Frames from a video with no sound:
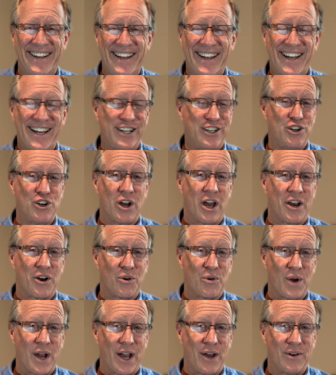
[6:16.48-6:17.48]
and you're not
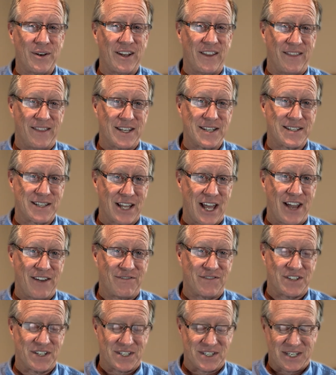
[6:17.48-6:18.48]
around in this
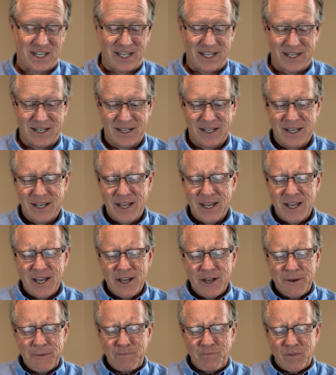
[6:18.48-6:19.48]
life to see it.
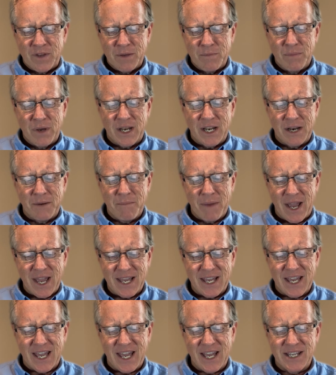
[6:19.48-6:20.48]
But in my
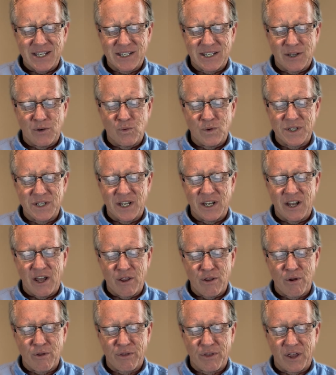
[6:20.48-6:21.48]
case, it was
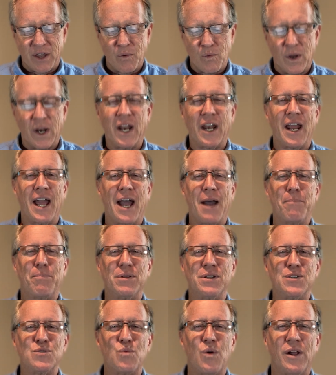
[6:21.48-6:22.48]
another thing when it
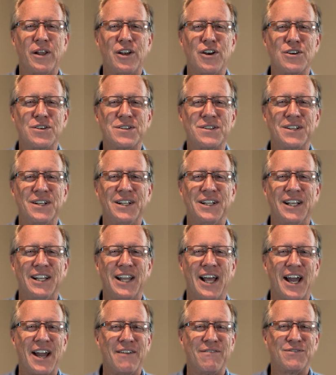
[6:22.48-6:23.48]
happens while you're still
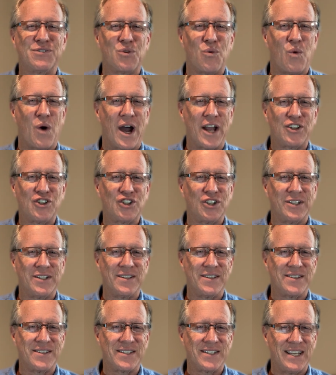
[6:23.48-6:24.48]
alive to watch it
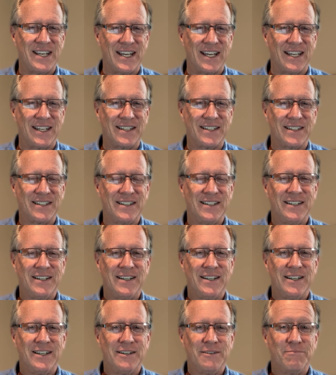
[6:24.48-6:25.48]
and see it.
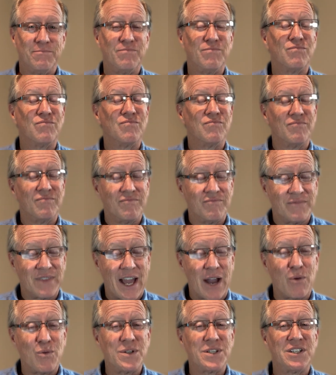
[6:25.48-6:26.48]

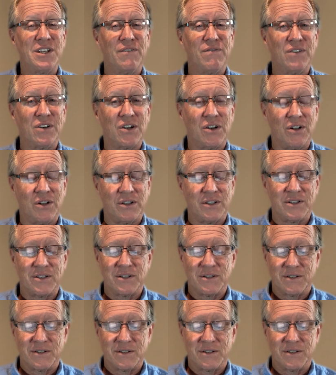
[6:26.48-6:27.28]
That was difficult.